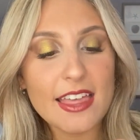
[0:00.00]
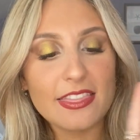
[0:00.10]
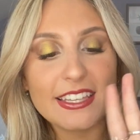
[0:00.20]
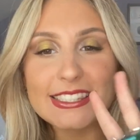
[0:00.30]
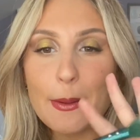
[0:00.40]

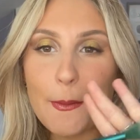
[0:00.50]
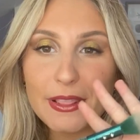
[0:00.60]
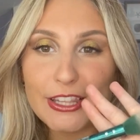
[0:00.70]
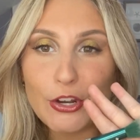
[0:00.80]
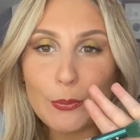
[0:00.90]
this
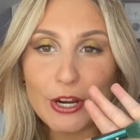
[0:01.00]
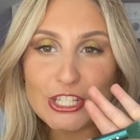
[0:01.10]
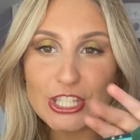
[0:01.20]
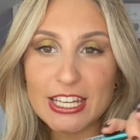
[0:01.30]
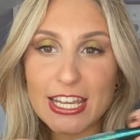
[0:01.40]
little
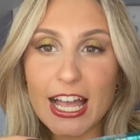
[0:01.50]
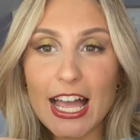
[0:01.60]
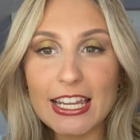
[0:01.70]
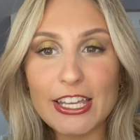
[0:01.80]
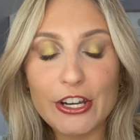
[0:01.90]
brush that I
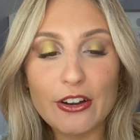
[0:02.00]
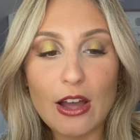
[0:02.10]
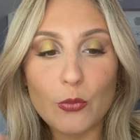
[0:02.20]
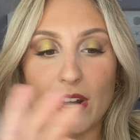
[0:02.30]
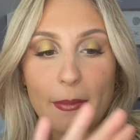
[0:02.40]
got here
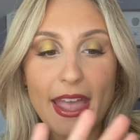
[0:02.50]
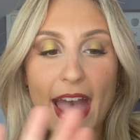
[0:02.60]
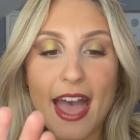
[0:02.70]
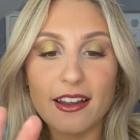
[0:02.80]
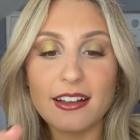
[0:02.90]
on one of my
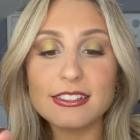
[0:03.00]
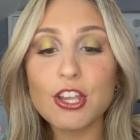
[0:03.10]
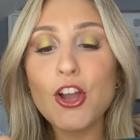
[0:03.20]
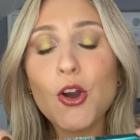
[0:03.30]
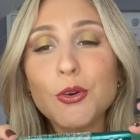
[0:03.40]
add-ons
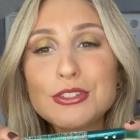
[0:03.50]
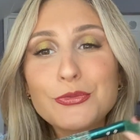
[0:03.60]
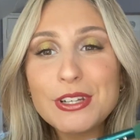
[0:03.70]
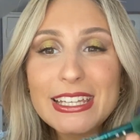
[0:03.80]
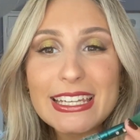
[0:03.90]
was
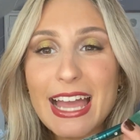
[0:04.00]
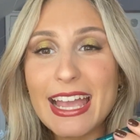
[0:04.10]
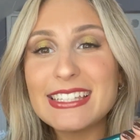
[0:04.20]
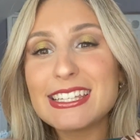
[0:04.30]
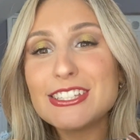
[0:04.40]
really
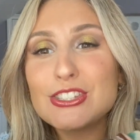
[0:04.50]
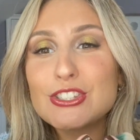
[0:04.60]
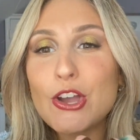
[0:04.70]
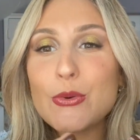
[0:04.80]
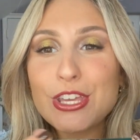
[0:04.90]
nice. It's
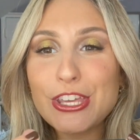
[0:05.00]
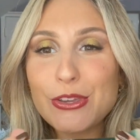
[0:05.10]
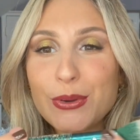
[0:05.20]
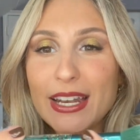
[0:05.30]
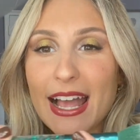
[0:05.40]
so
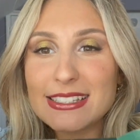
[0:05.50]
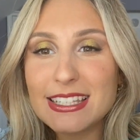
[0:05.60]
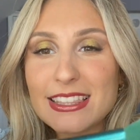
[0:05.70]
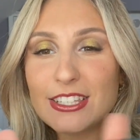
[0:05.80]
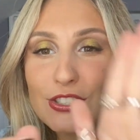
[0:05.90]
cute. It has like these